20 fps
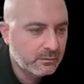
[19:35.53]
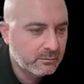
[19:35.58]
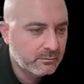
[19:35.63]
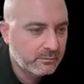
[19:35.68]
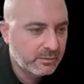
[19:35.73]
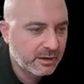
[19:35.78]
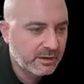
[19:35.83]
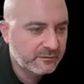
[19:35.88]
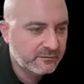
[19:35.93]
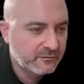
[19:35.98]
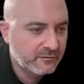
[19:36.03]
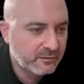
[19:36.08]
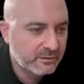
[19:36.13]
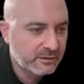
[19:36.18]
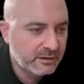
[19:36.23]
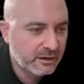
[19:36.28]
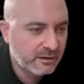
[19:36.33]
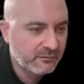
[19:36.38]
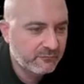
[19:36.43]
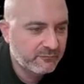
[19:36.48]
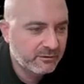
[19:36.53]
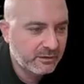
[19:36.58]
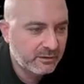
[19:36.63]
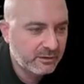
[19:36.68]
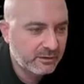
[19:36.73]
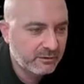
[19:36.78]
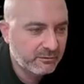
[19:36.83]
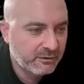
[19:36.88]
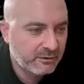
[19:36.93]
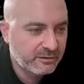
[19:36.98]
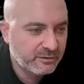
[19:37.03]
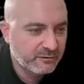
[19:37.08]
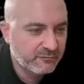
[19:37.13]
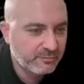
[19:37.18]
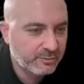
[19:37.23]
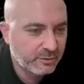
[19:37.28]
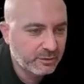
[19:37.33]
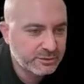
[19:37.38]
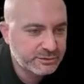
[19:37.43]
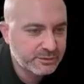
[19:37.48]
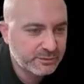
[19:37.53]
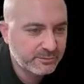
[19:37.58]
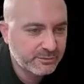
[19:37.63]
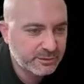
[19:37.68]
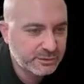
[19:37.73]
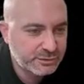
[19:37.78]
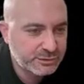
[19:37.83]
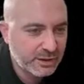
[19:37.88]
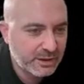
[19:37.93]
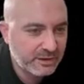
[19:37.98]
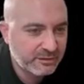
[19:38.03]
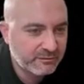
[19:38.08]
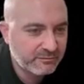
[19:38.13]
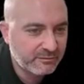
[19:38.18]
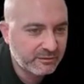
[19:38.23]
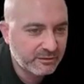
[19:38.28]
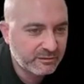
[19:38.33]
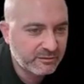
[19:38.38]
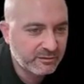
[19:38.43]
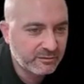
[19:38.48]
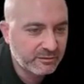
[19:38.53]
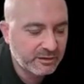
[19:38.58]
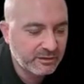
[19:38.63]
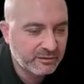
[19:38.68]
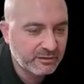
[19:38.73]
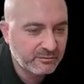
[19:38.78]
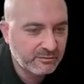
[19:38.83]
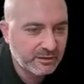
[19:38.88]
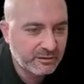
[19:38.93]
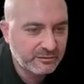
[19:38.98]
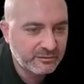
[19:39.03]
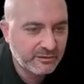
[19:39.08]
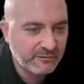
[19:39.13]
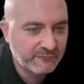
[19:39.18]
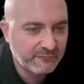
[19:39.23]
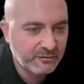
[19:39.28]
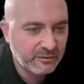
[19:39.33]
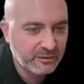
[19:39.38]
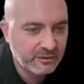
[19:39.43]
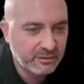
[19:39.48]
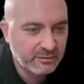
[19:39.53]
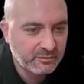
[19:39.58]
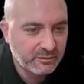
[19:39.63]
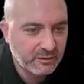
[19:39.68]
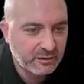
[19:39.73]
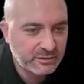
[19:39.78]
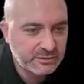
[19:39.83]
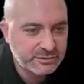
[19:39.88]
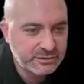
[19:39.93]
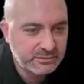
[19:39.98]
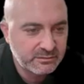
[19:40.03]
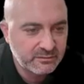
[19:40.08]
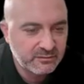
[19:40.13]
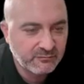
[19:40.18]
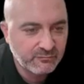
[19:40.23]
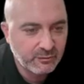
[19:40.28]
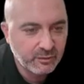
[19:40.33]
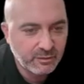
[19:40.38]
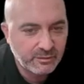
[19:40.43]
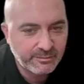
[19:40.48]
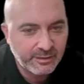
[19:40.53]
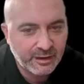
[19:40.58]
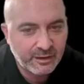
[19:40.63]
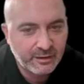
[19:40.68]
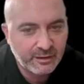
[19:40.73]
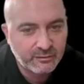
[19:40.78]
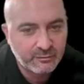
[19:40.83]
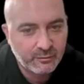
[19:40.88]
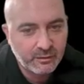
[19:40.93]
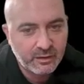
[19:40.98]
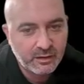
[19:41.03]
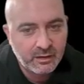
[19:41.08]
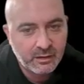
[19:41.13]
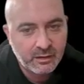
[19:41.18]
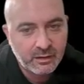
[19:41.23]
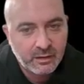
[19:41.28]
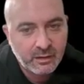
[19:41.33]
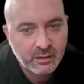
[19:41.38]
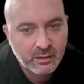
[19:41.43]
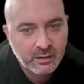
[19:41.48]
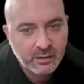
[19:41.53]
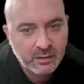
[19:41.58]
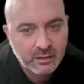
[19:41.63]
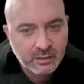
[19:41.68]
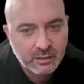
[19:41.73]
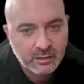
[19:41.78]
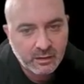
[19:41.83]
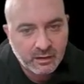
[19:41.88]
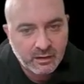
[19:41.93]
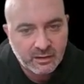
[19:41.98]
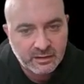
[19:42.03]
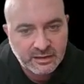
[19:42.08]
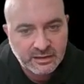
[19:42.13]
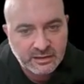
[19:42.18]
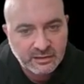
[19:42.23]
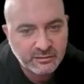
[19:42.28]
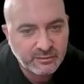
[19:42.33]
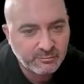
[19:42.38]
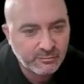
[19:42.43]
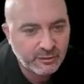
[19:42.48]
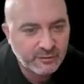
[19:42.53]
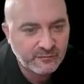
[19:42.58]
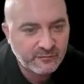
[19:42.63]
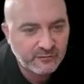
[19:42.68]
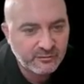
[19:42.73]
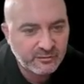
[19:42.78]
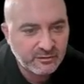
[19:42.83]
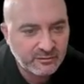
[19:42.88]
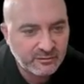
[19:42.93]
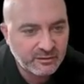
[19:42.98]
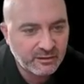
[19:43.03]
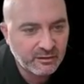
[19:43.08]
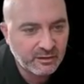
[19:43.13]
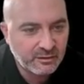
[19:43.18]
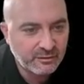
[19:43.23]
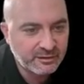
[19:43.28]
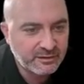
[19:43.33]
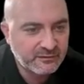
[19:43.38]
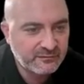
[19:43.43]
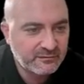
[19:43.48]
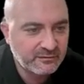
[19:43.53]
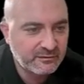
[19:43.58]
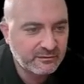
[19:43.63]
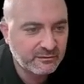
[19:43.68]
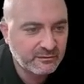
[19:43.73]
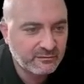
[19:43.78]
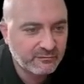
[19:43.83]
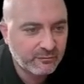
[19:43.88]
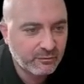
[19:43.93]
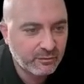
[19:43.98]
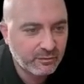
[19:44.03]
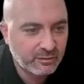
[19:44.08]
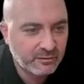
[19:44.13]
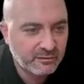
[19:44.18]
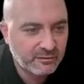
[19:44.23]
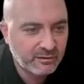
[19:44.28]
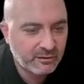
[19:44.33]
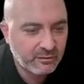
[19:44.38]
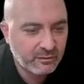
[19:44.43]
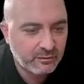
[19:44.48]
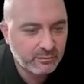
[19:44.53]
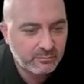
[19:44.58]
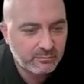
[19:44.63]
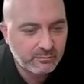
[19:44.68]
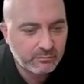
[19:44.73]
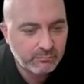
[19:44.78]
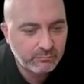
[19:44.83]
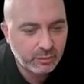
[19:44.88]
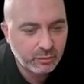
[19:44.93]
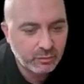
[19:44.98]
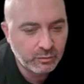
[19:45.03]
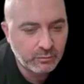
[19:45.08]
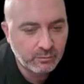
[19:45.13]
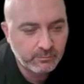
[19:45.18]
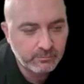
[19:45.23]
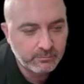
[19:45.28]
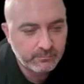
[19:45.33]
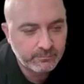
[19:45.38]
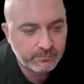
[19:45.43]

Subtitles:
Back to it now. Very aggressive push from Andrasfi as soon as he makes that flick and lunge, and Veroli backs away. He doesn't break distance at all. He continues forward. So, boom.